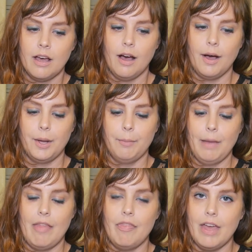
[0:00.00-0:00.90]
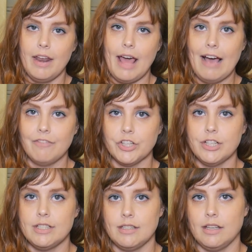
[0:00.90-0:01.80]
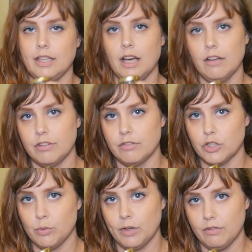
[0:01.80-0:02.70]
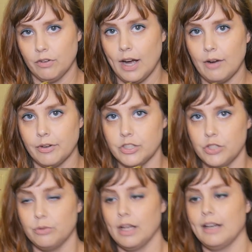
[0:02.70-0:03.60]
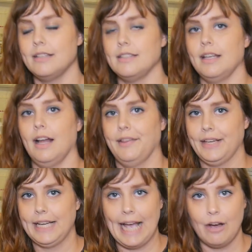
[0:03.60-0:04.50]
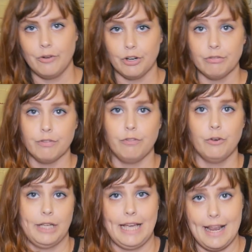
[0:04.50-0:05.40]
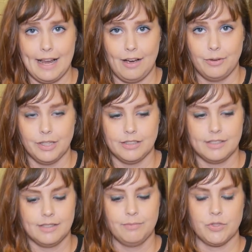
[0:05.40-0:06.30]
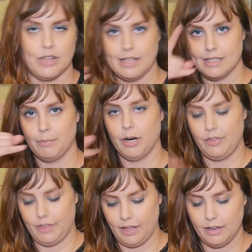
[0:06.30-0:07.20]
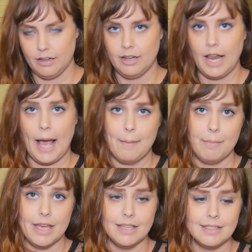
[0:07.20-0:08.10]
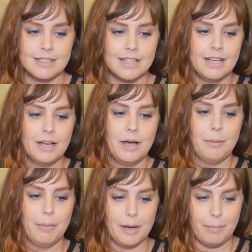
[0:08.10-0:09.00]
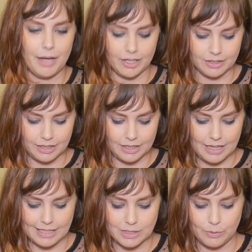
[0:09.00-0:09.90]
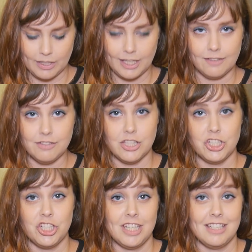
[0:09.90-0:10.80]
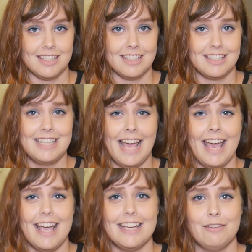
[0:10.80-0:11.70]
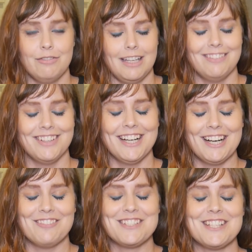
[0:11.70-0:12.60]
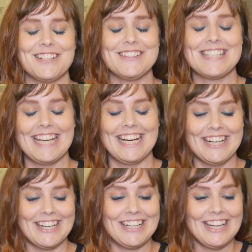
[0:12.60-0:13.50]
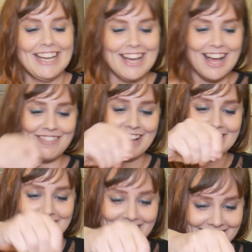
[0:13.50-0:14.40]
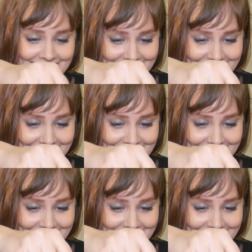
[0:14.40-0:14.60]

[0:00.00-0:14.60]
And then after it sits on the oven for 24 hours, you let it sit on the counter for 48 hours. So that's the part that I missed. But apparently that's what gives the cheese its tangy flavor. And I'm so scared. I'm actually